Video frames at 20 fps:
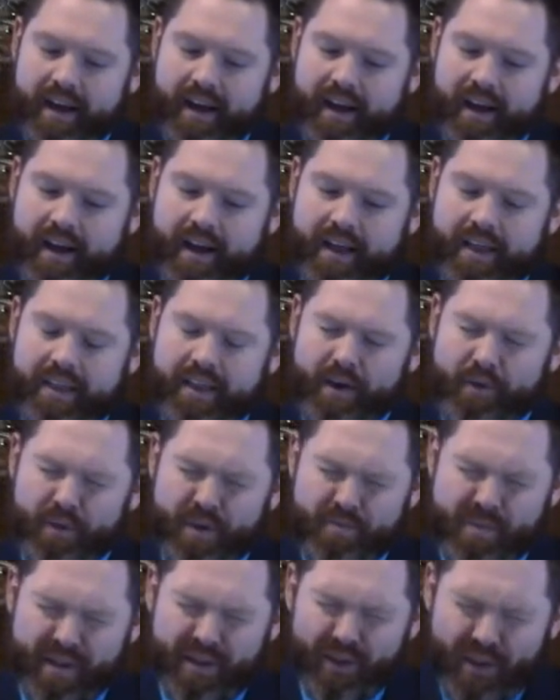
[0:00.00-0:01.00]
uh, that
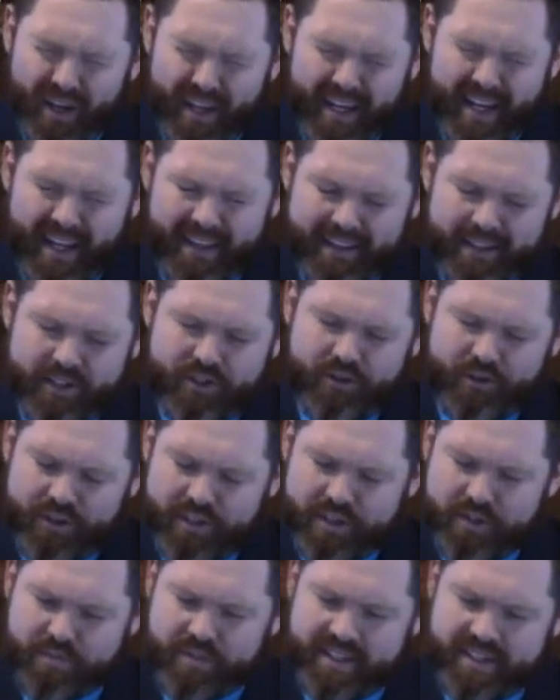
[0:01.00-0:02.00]
we've been looking at this
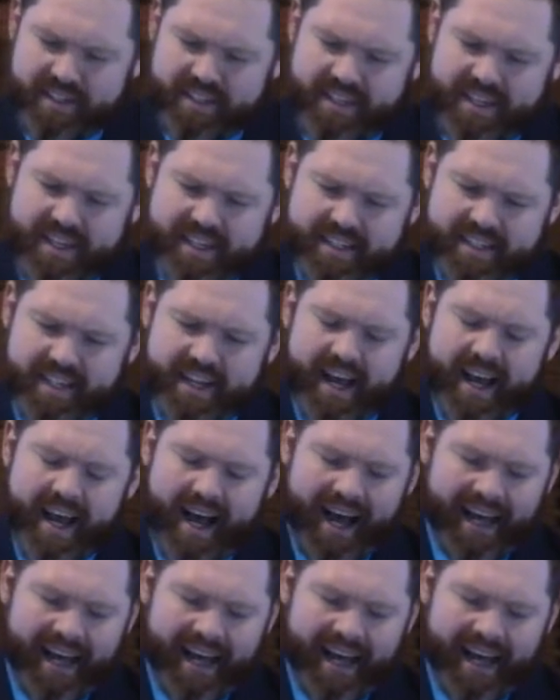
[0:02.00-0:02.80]
Christmas season,